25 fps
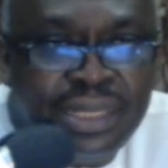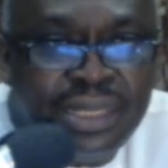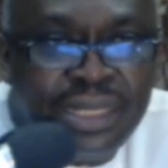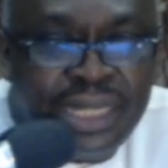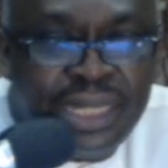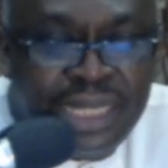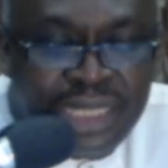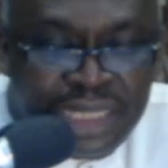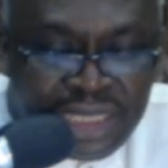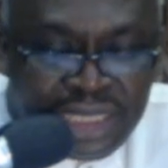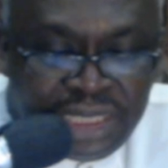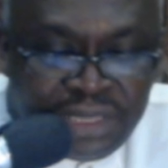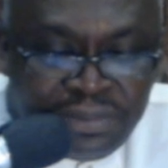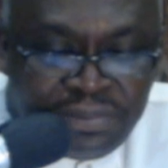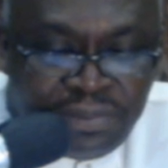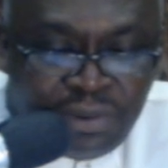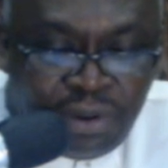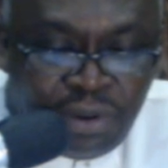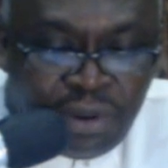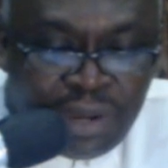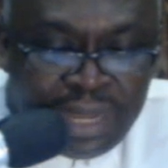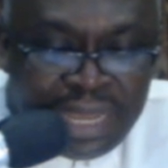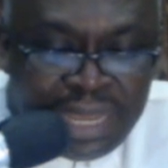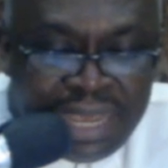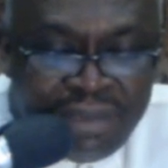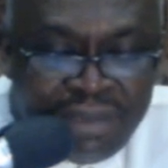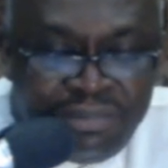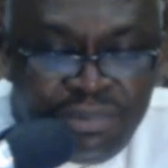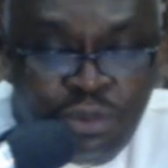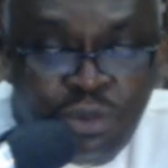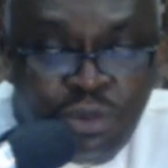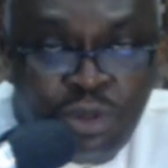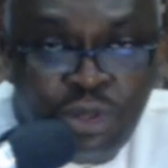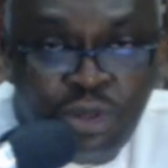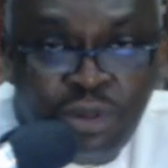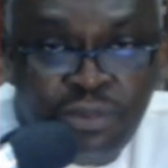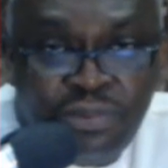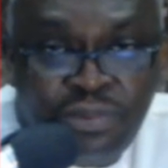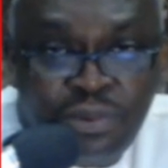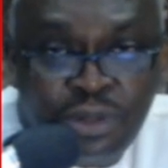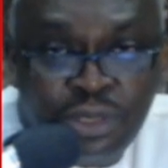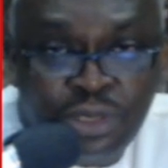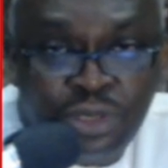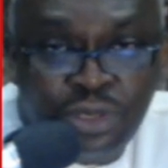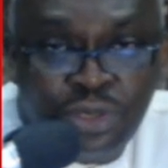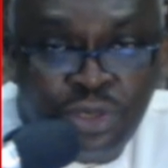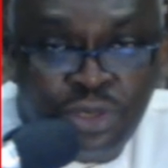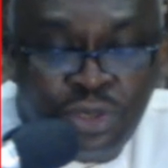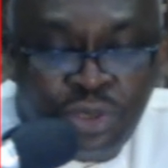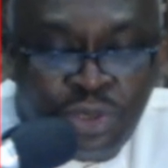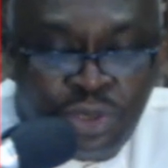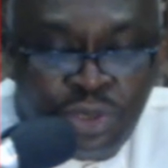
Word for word: Is for every one of us